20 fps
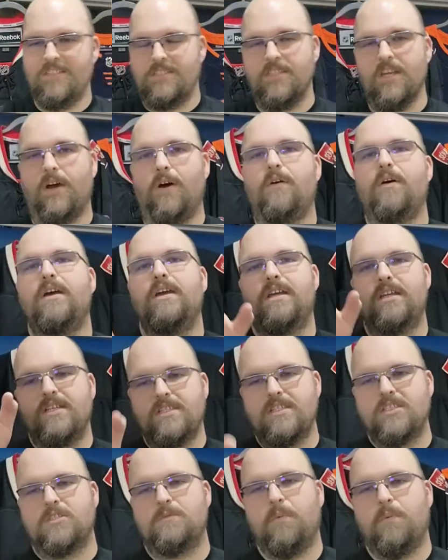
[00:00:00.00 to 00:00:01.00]
So
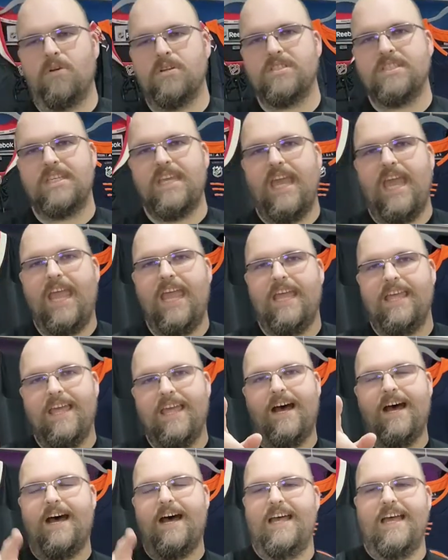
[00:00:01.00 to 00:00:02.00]
Sports K,
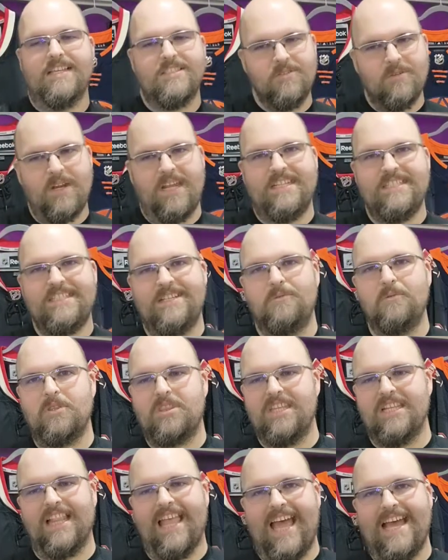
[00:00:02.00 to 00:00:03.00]
uh, that's what I did with
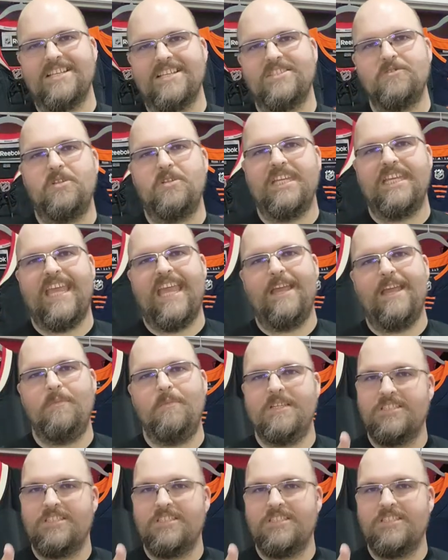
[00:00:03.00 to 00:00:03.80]
the last one you gave me.